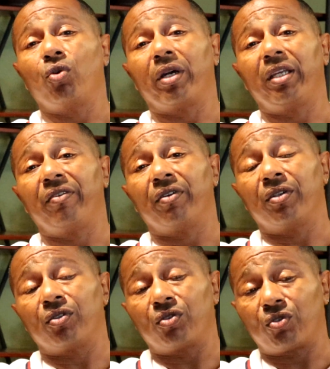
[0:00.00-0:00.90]
you had
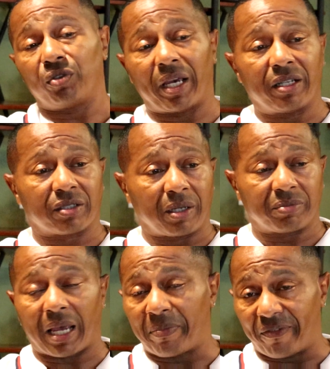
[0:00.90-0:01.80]
even created
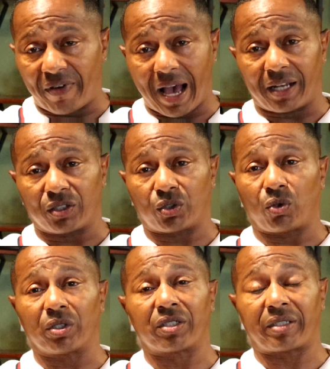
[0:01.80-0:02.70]
some type of violence
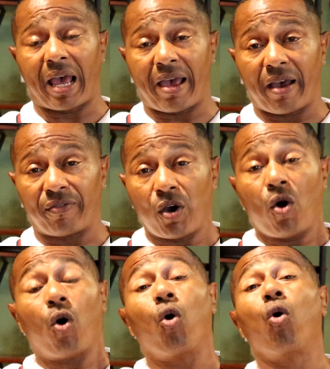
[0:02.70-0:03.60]
towards staff
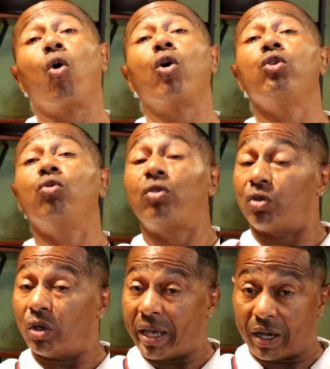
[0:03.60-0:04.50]
or you
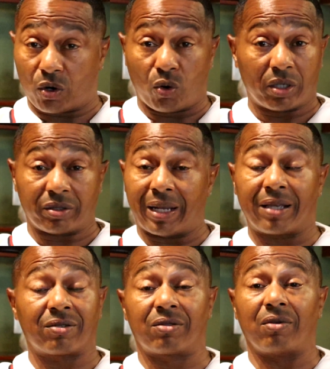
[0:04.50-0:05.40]
had caught
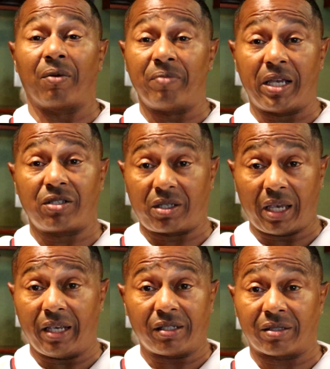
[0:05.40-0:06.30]
like a major
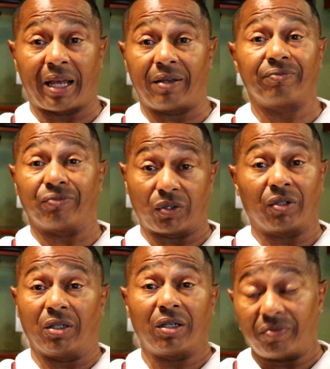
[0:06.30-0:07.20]
case, like
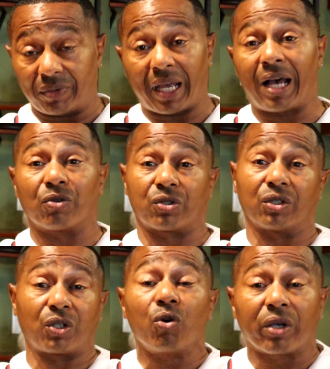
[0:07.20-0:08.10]
an uh, ounce
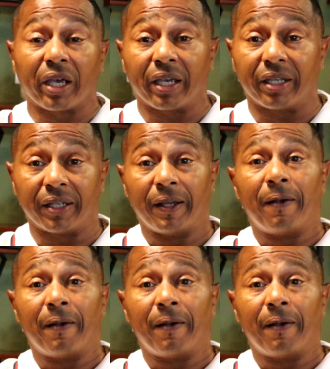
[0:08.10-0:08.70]
of cocaine